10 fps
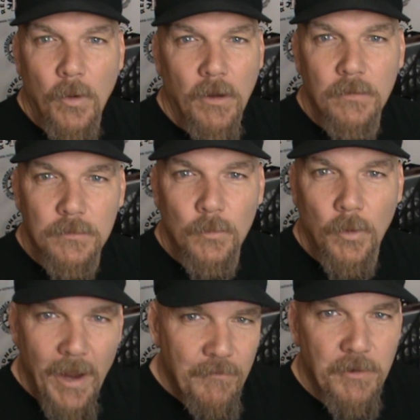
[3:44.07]
well,
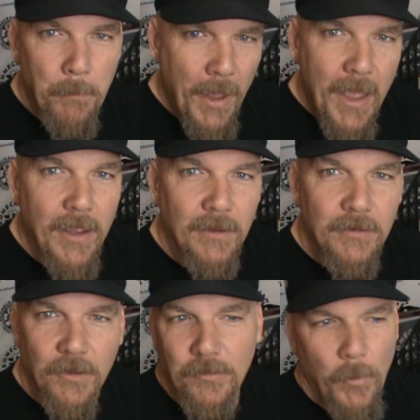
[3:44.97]
we're having to
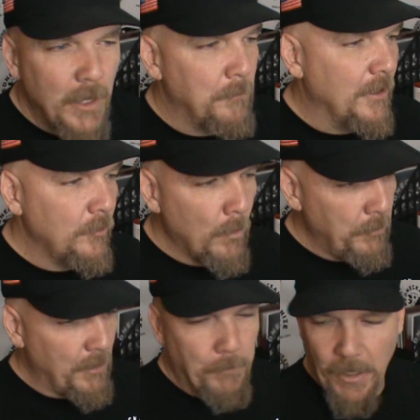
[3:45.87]
pay. Now, so wait a minute, you
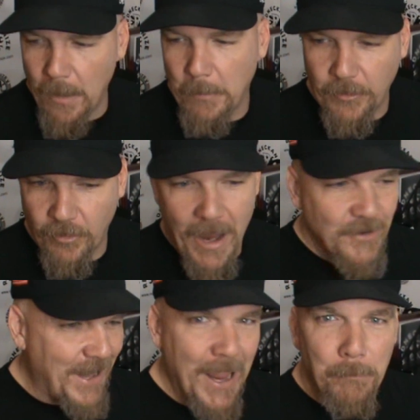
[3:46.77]
want me to pick up my
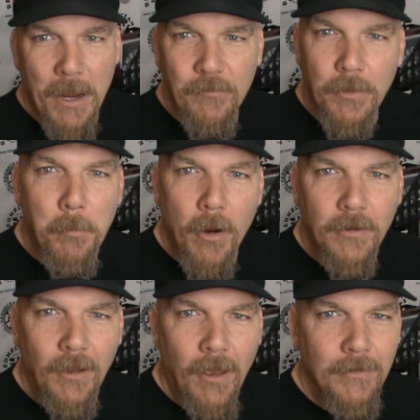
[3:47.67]
trash and pay for the
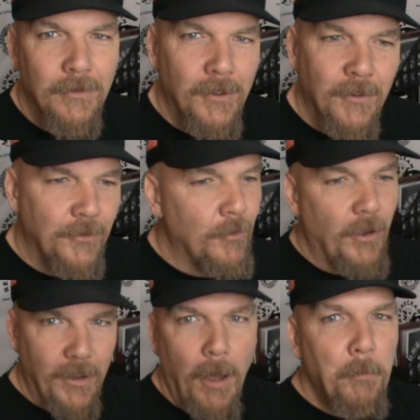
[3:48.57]
parking lot? You
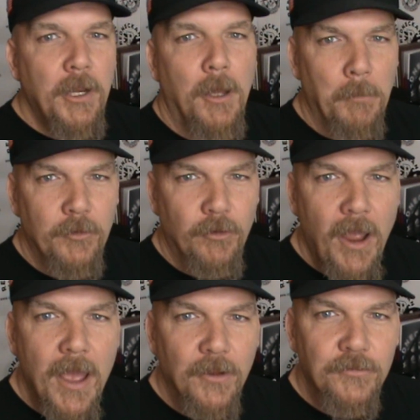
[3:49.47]
know, hey, I'll pick up my
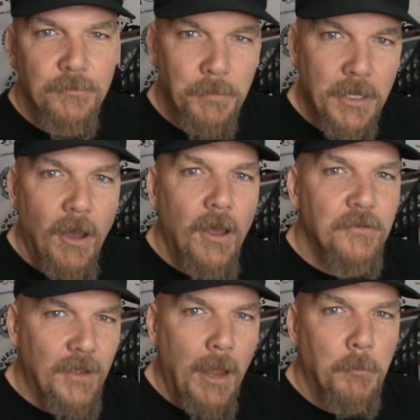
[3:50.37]
trash
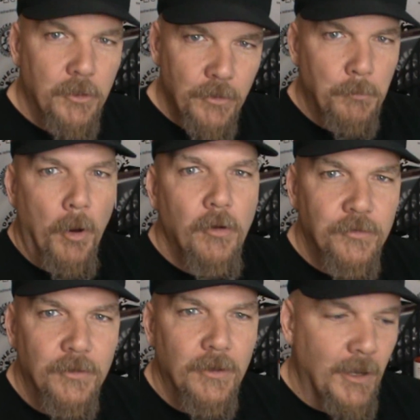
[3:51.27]
because I'm a good
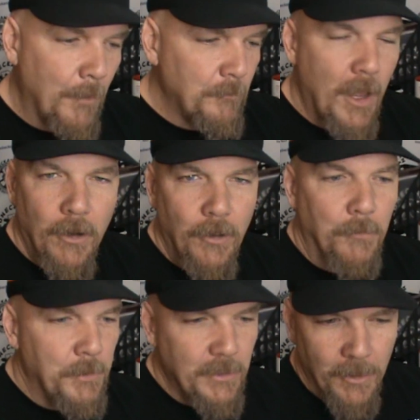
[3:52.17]
person and I'm not
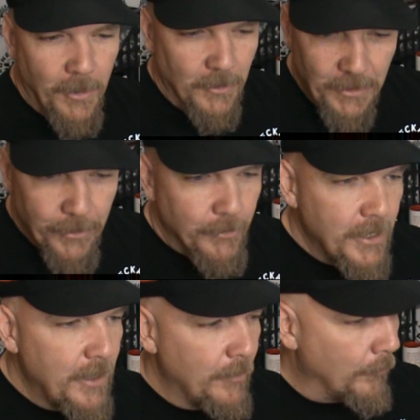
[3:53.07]
going to be
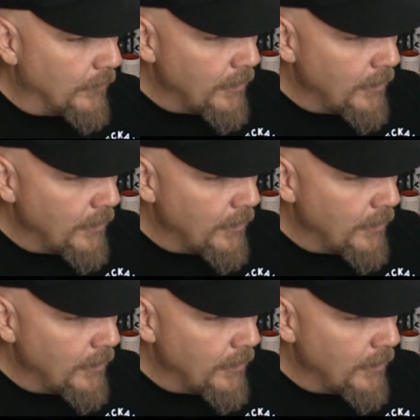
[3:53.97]
littering